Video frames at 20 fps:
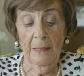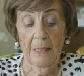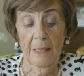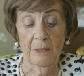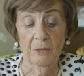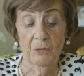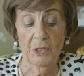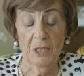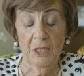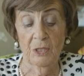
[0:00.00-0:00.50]

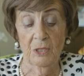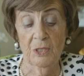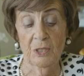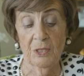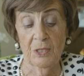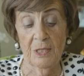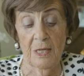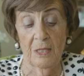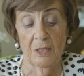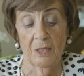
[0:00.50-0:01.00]
And she
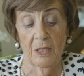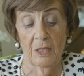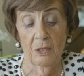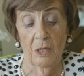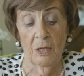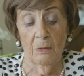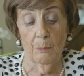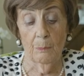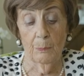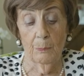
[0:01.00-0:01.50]
said
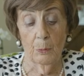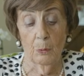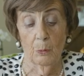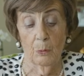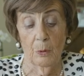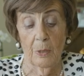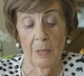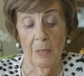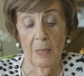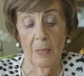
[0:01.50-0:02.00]
in her
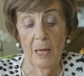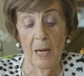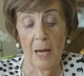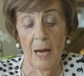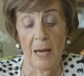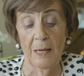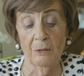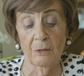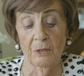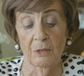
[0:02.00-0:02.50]
book,
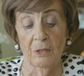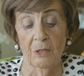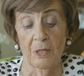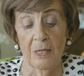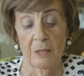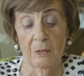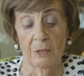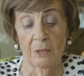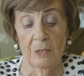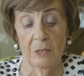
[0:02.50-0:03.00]

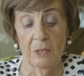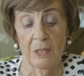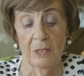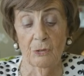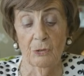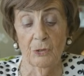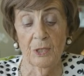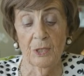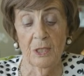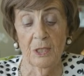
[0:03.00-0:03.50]

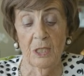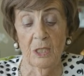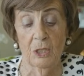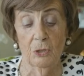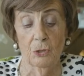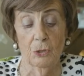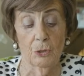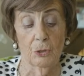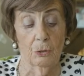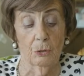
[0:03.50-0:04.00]
heart-rendering
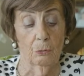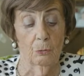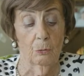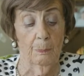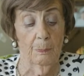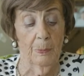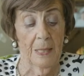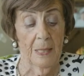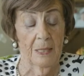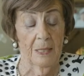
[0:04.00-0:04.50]
scenes
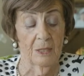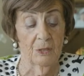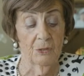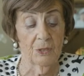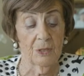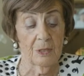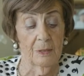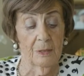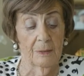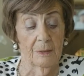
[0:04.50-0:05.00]
took
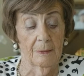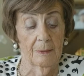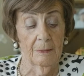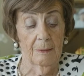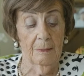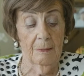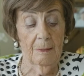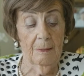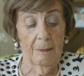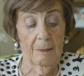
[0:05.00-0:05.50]
place,
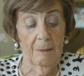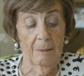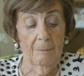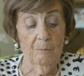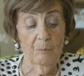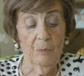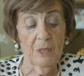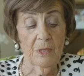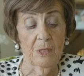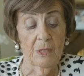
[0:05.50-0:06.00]

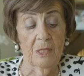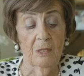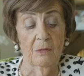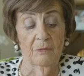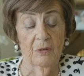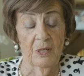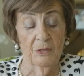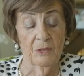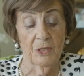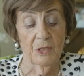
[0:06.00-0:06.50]

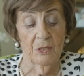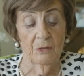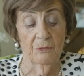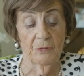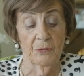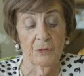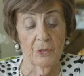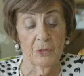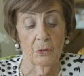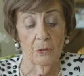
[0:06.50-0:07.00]
Riva
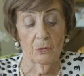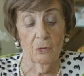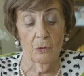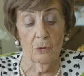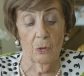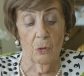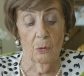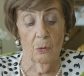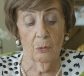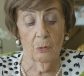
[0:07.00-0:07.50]

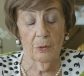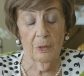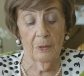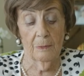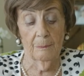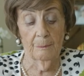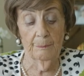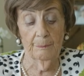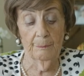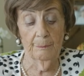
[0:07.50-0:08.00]
Zivson
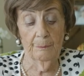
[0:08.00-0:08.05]
wrote.